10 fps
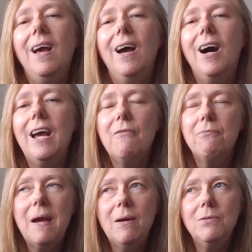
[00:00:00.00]
I have
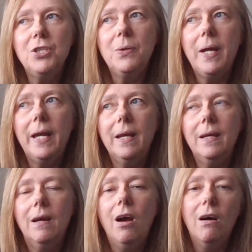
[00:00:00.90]
found
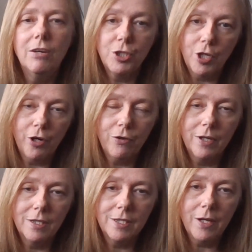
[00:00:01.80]
doing heart chakra
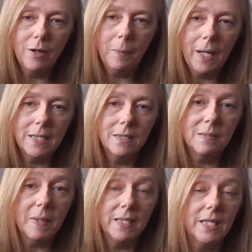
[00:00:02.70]
and solar
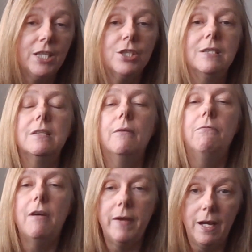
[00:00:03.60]
plexus meditations
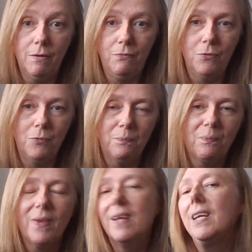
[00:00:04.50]
very helpful.
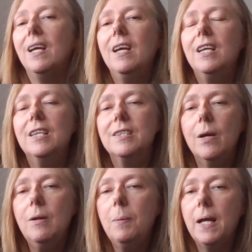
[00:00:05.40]

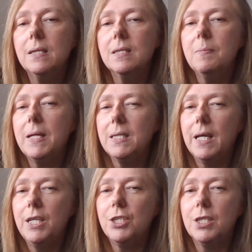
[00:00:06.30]
Solar plexus
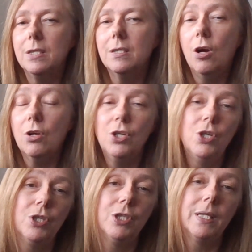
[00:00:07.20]
meditations are
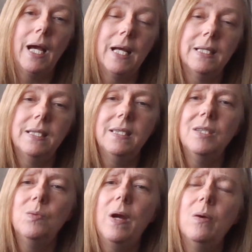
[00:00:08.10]
good as this
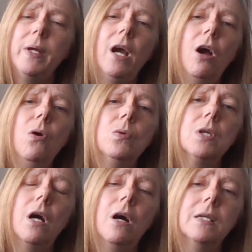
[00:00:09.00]
is where we hold
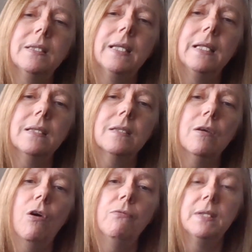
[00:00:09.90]
our sense
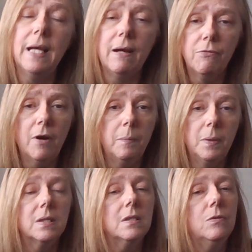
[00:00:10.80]
of self, our
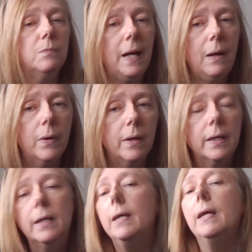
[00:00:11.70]
personal power
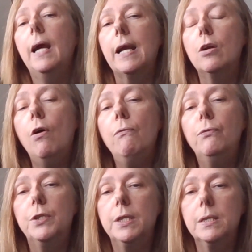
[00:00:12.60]
and
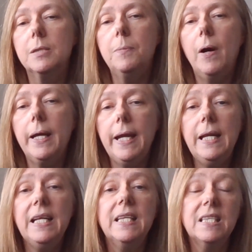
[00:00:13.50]
confidence. By
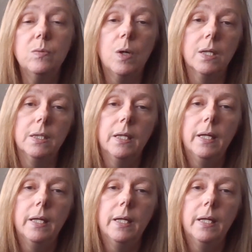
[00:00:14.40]
healing this one,